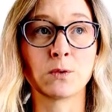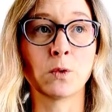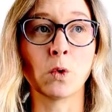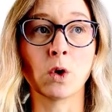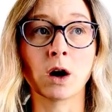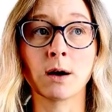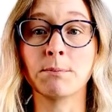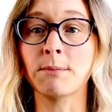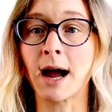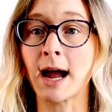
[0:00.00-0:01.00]
for
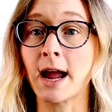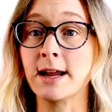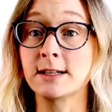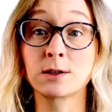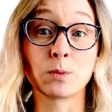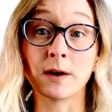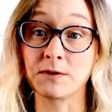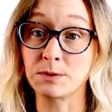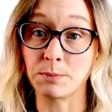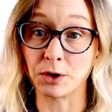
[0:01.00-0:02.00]
my Swift